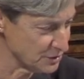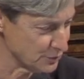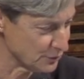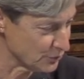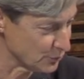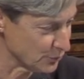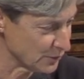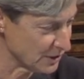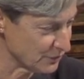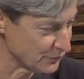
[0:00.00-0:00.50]
you
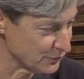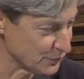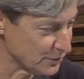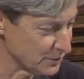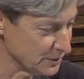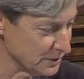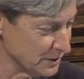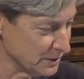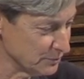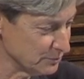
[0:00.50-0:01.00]
know,
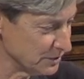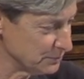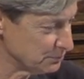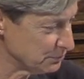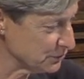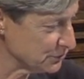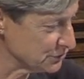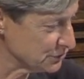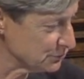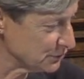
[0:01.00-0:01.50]
whatever
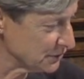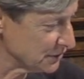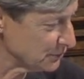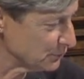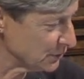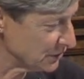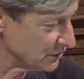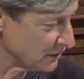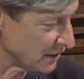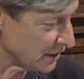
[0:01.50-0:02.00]
people are doing
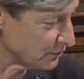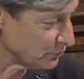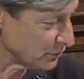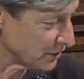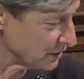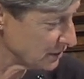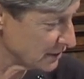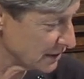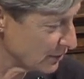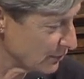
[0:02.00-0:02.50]
with that
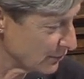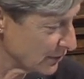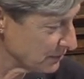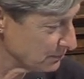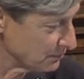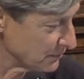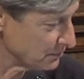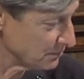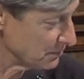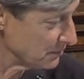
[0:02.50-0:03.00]
right now.
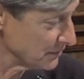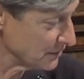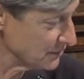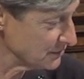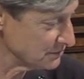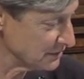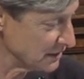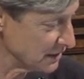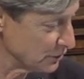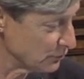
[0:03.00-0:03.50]

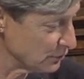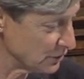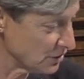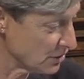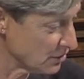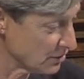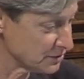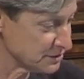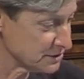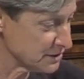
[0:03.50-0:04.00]
Negri
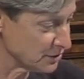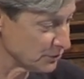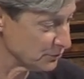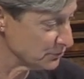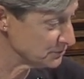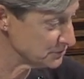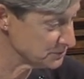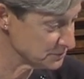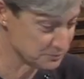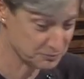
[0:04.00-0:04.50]
heart, I
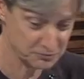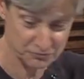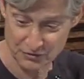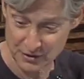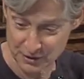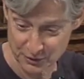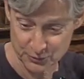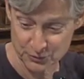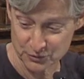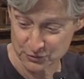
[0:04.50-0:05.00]
don't
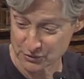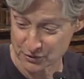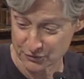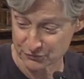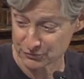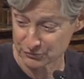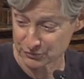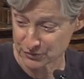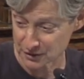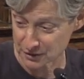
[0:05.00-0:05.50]
follow the
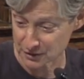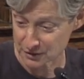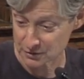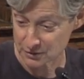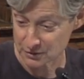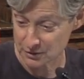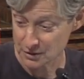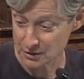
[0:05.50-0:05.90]
love thing